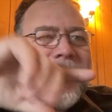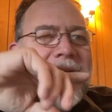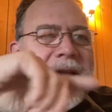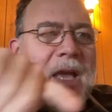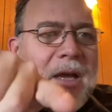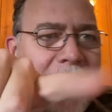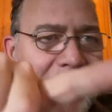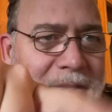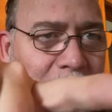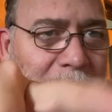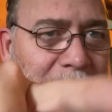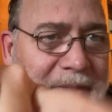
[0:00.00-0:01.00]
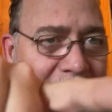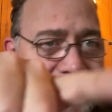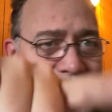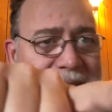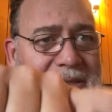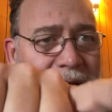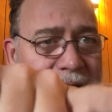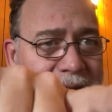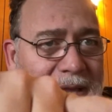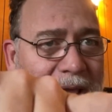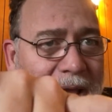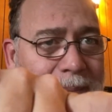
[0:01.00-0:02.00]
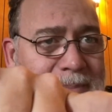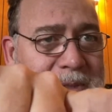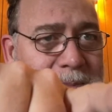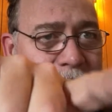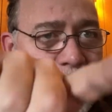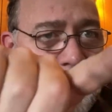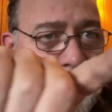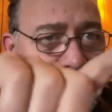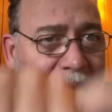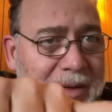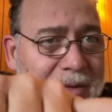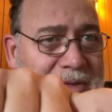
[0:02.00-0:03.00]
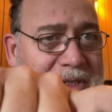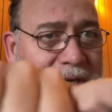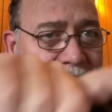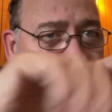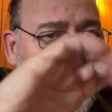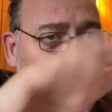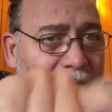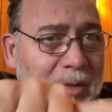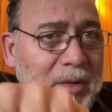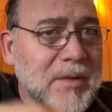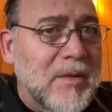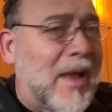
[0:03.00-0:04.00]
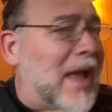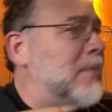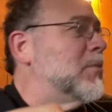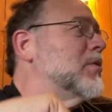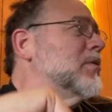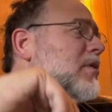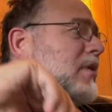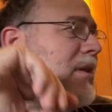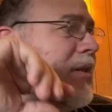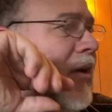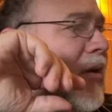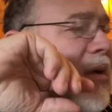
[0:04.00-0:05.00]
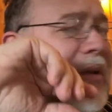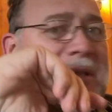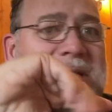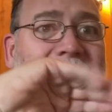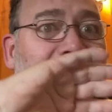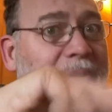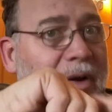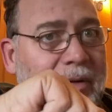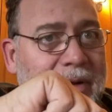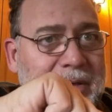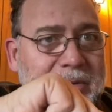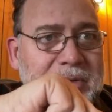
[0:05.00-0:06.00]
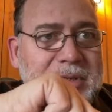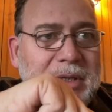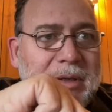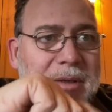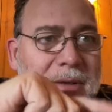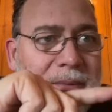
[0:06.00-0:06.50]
Yeah, I agree with that. That's not in caps, but Rat Nose Terry, I agree with you. Admiralty Law is a very interesting.